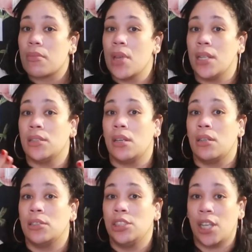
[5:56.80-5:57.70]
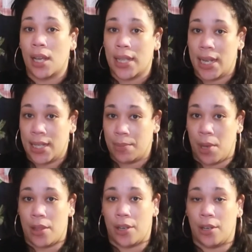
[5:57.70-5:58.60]
and the young lady's
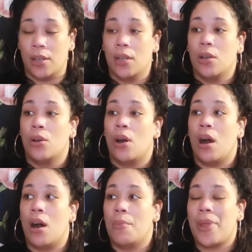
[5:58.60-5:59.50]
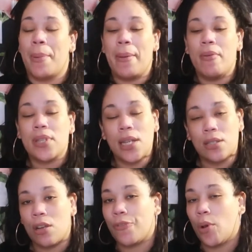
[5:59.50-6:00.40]
mother. Um, the baby was on
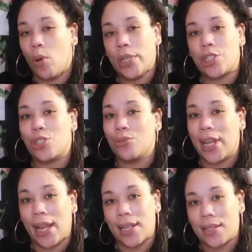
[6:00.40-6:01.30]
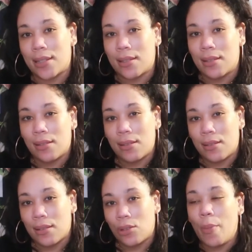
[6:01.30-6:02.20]
this earth for only two days.
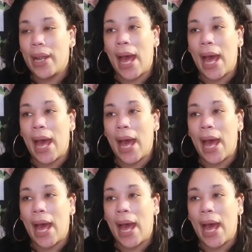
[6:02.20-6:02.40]
No matter